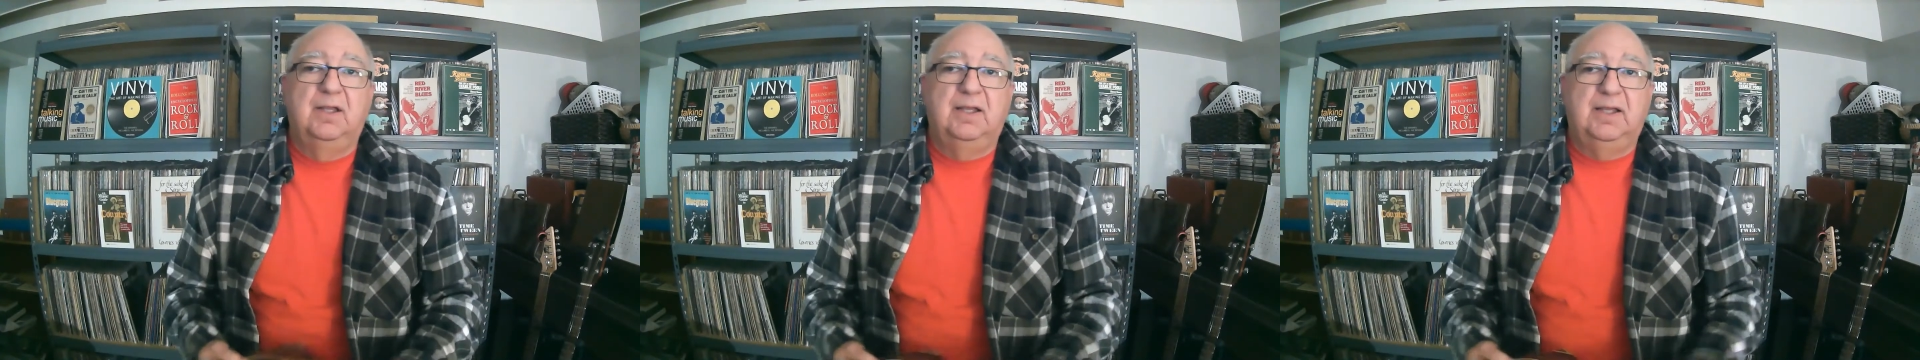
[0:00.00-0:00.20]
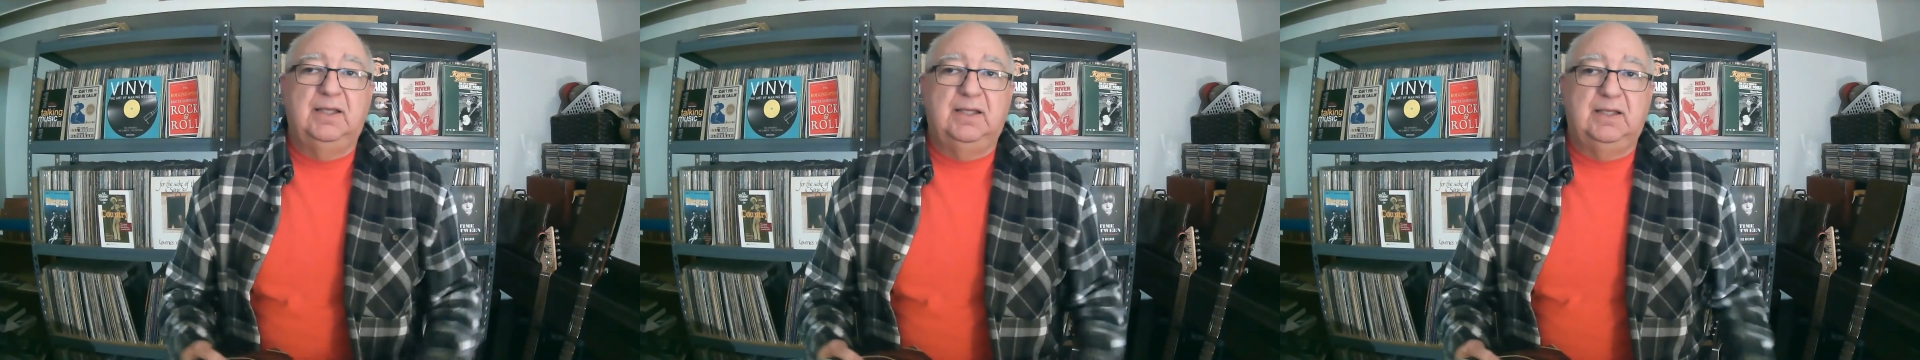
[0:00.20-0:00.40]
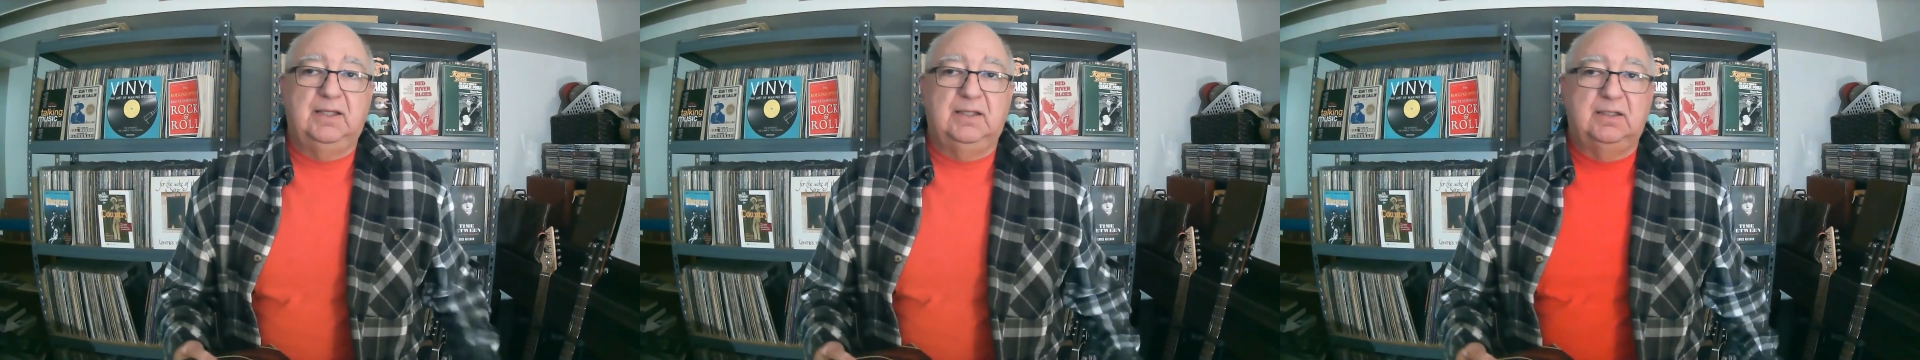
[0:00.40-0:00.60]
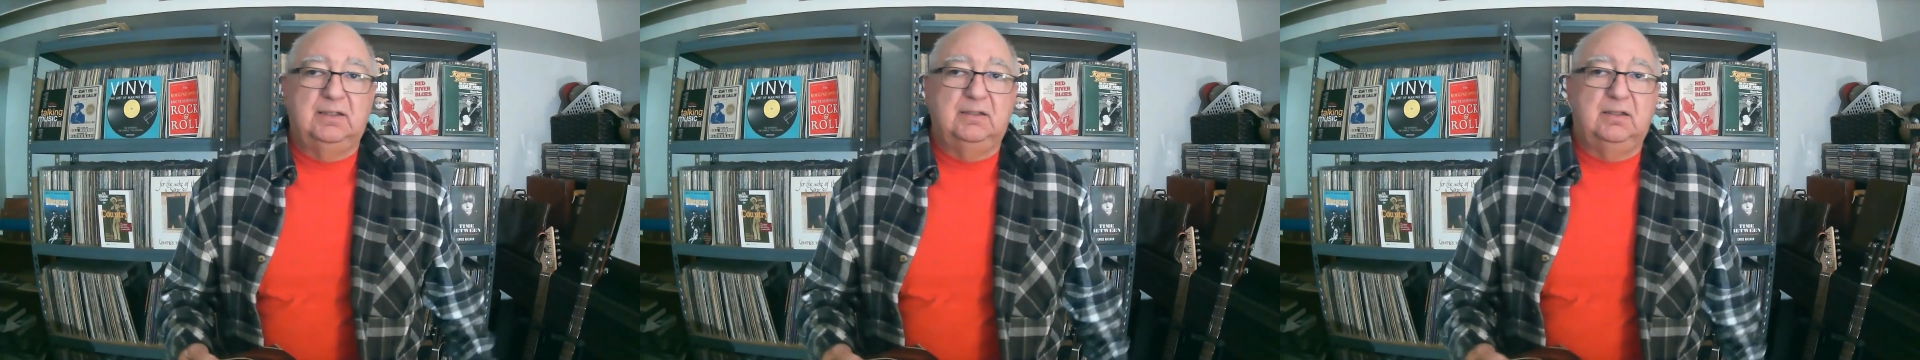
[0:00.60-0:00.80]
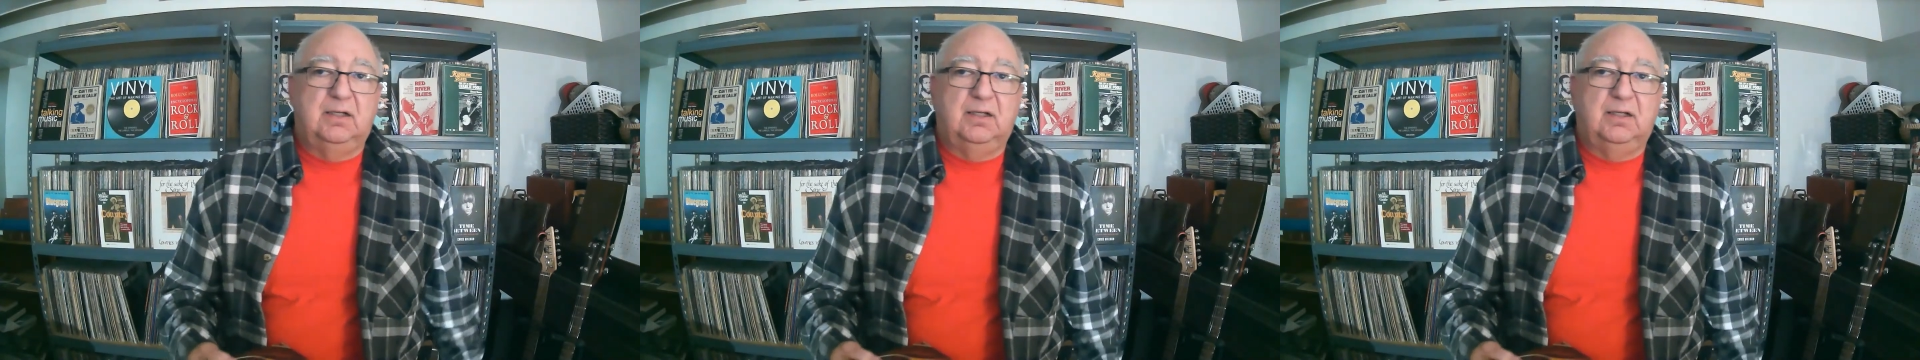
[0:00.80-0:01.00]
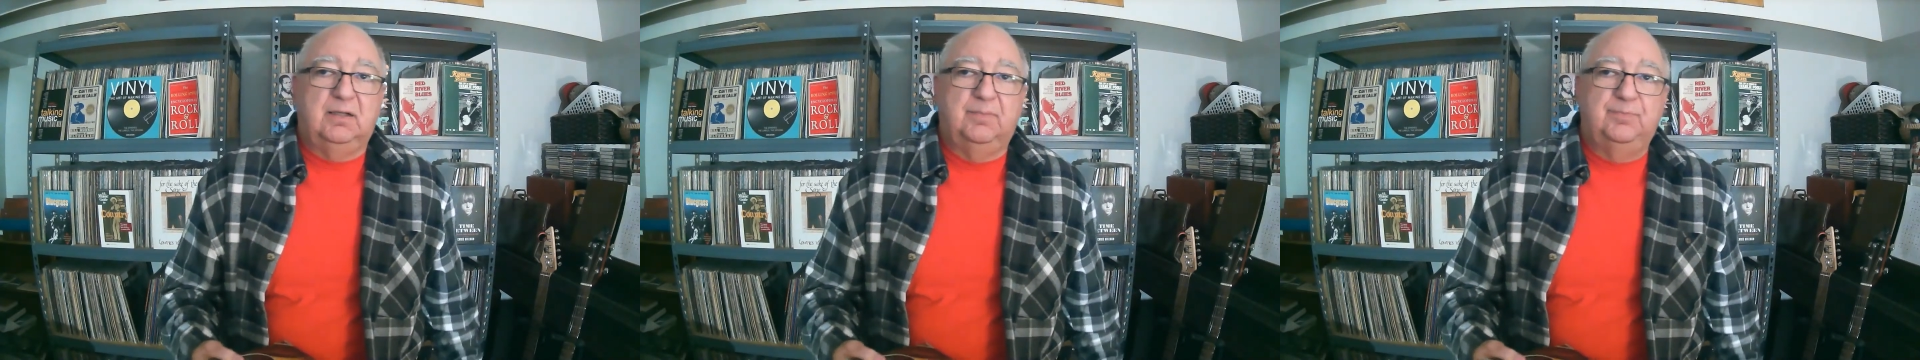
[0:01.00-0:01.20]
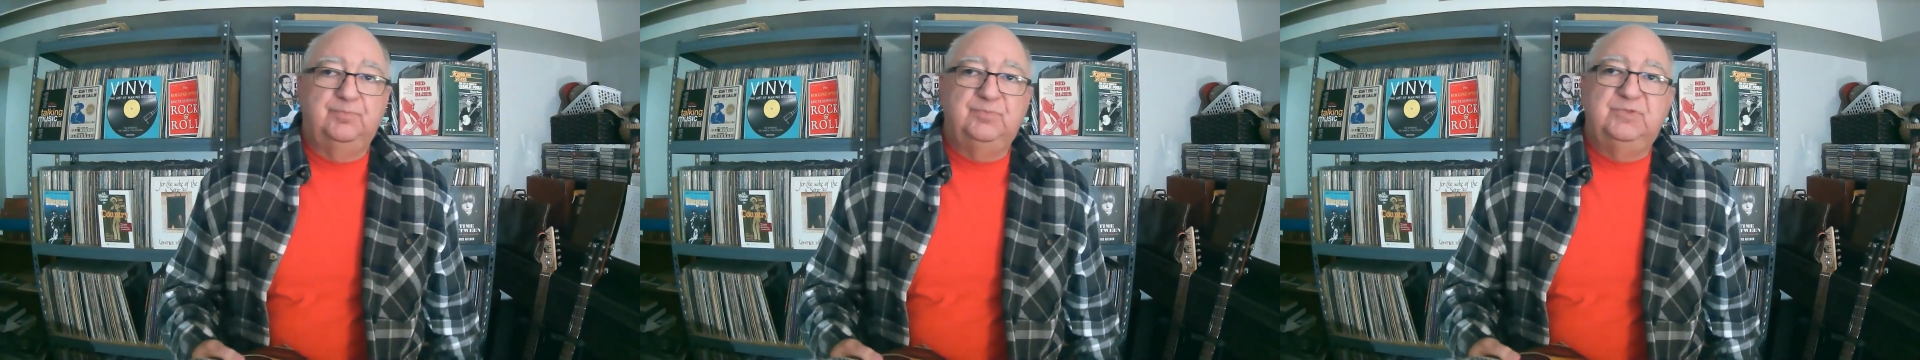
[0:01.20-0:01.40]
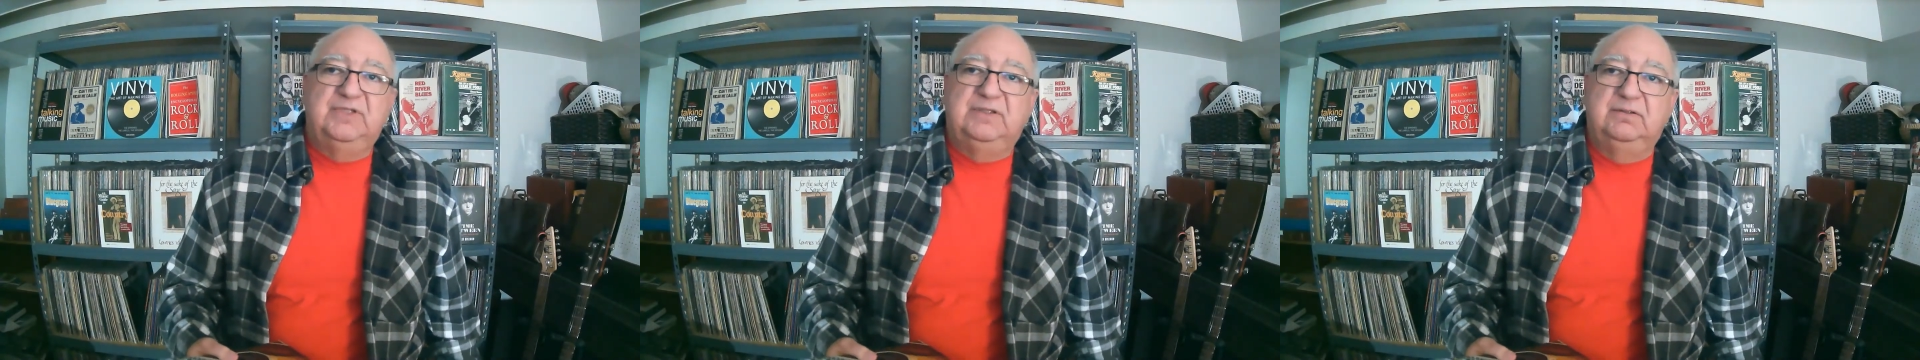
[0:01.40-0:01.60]
and
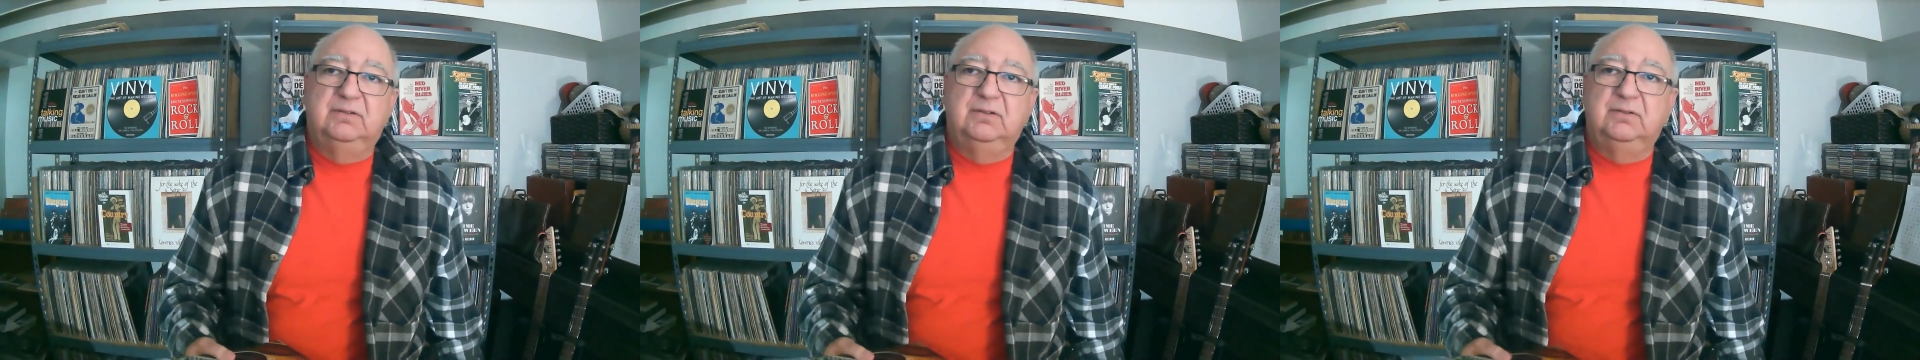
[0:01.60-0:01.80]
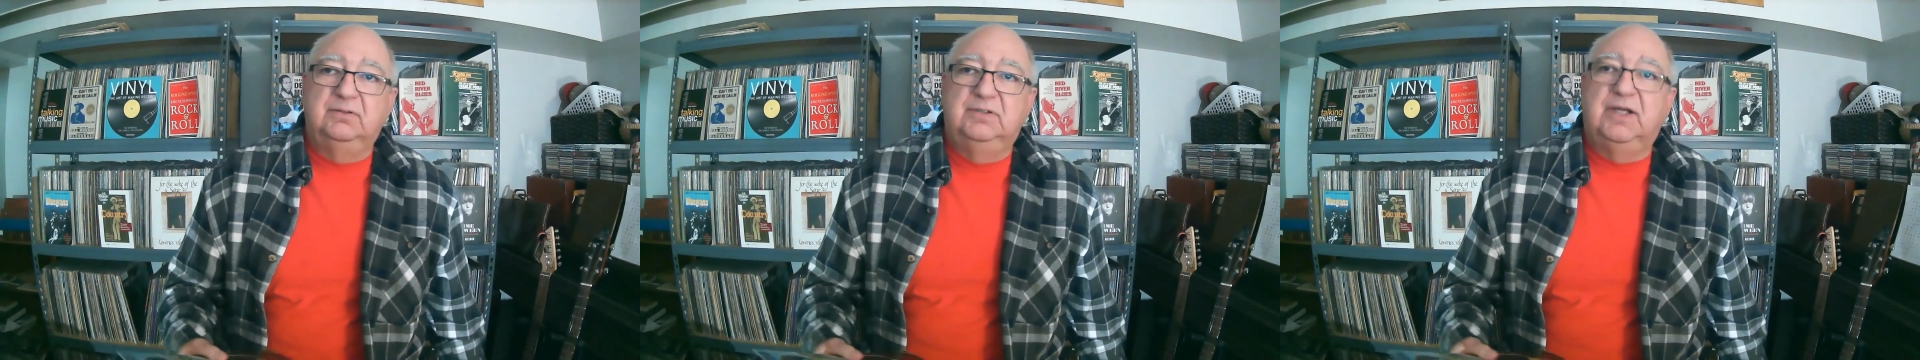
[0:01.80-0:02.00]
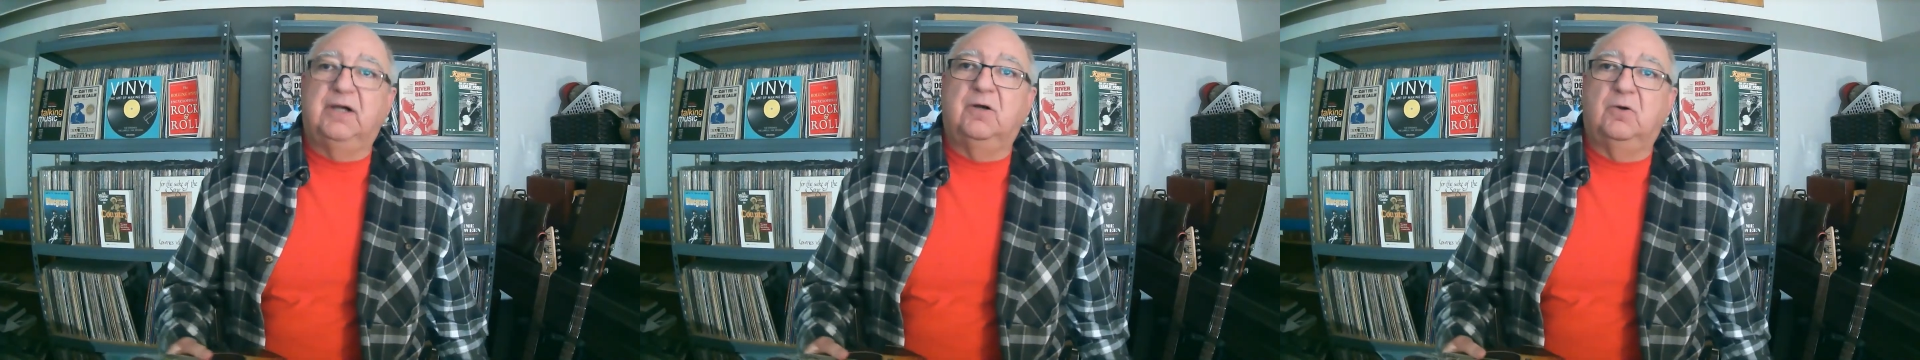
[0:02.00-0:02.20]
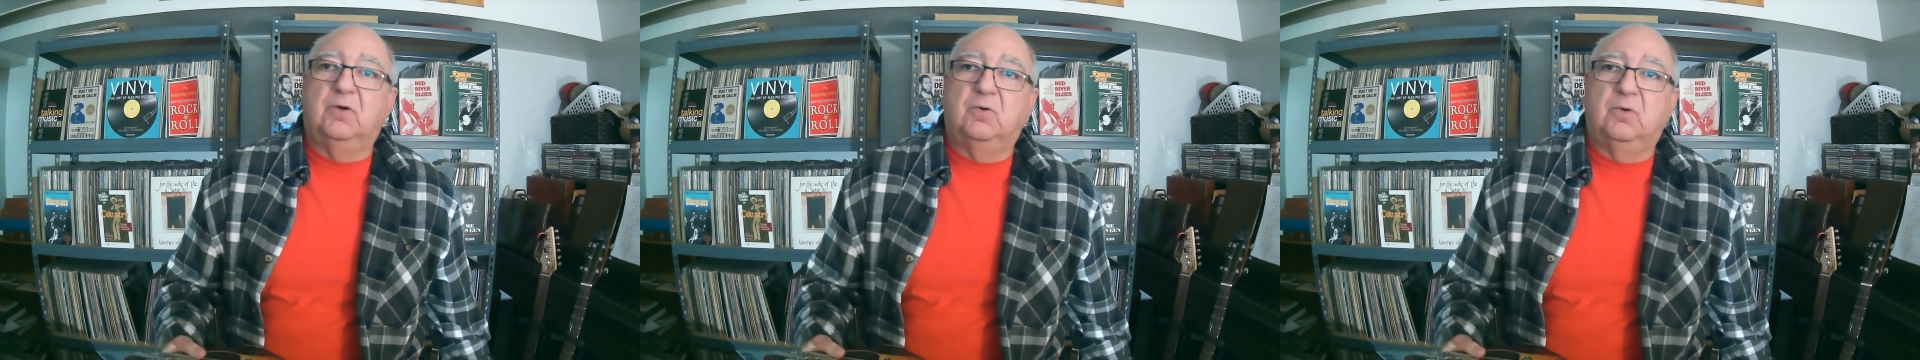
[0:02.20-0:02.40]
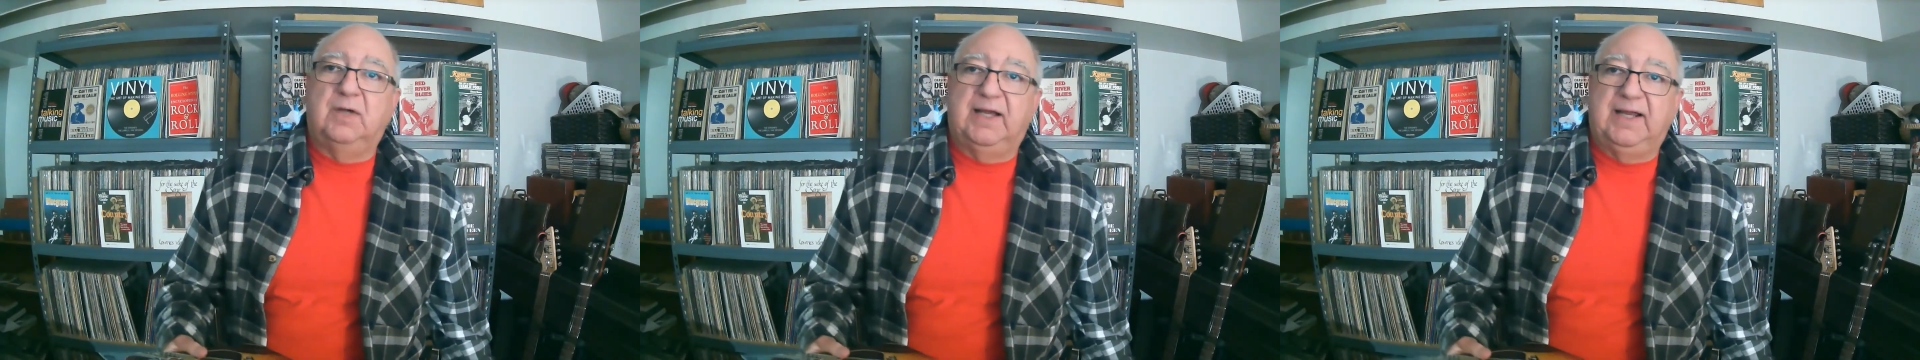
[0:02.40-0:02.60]
Daryl